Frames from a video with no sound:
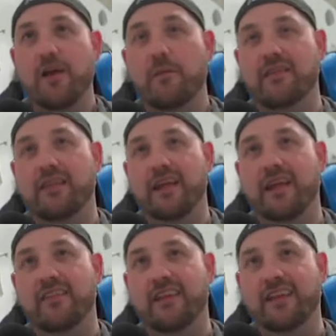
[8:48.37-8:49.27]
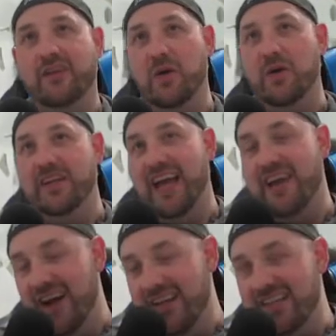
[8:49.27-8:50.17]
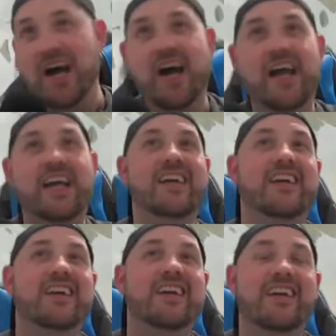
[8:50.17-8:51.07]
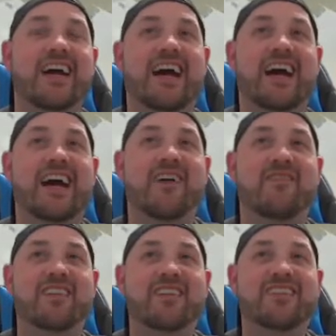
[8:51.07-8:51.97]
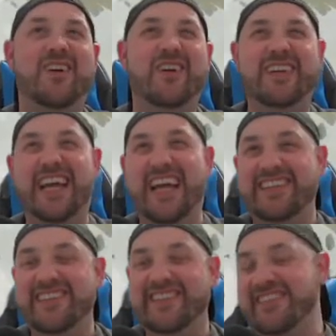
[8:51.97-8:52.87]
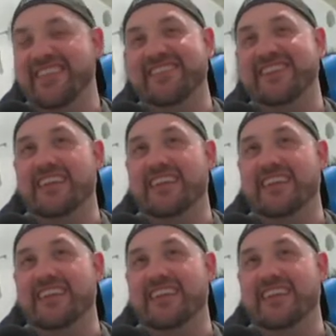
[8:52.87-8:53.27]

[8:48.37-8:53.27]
but then it's going to have Undying. Um, so yeah, just really, really